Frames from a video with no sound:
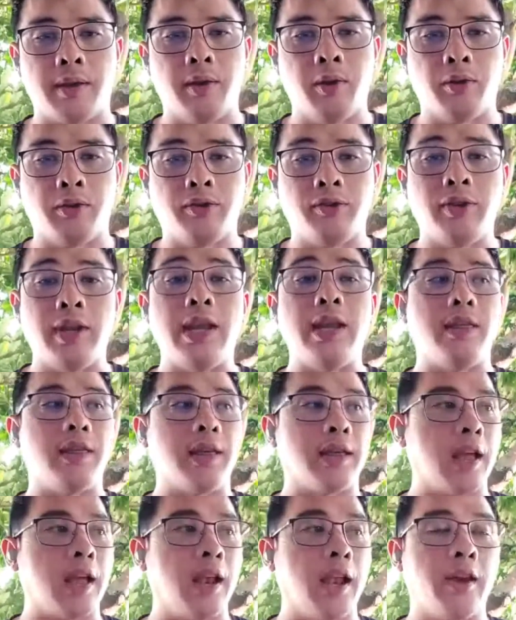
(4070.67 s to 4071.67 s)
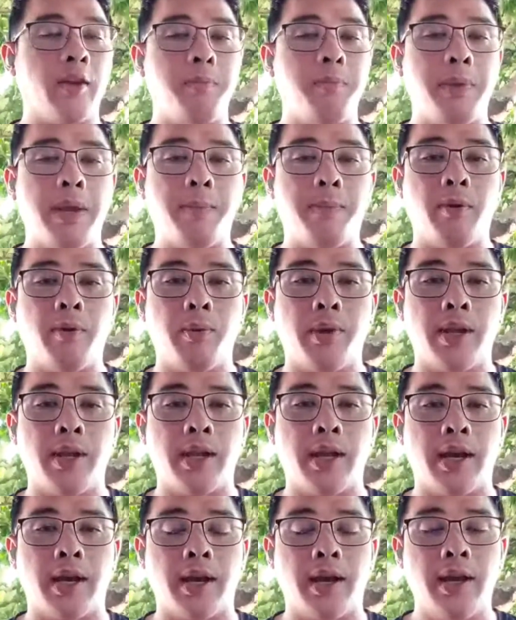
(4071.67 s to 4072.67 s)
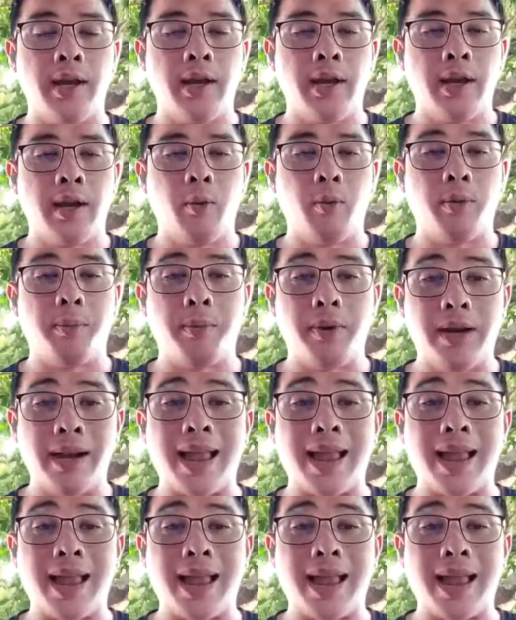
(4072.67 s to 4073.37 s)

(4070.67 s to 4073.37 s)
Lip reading: you'll see that a lot of people will